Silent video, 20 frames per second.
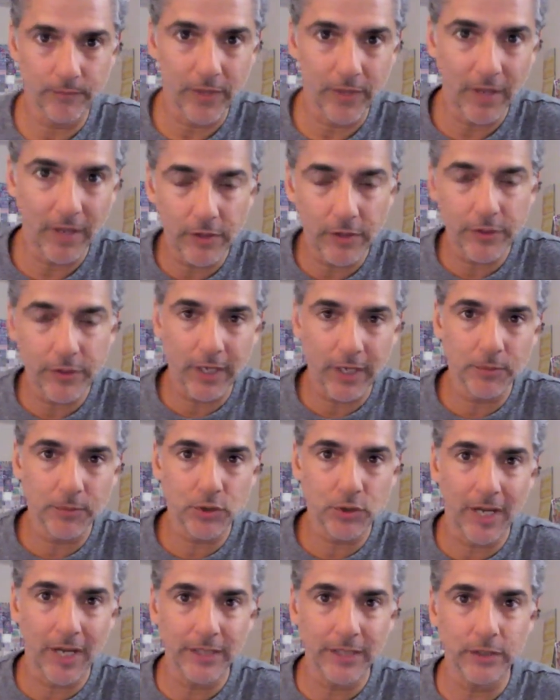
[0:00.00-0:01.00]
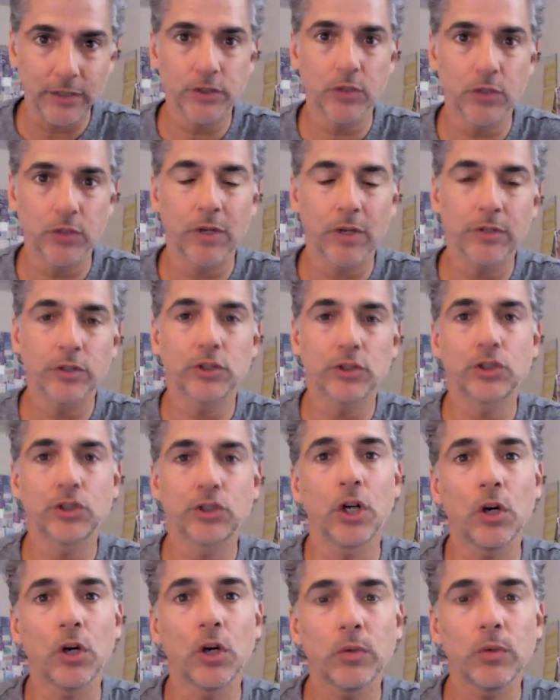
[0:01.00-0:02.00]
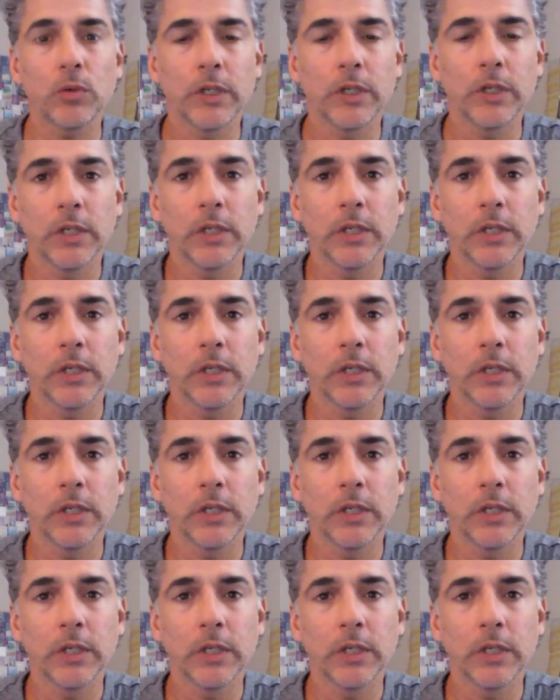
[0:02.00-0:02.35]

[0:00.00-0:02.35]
Everything I'm trying to do on this show,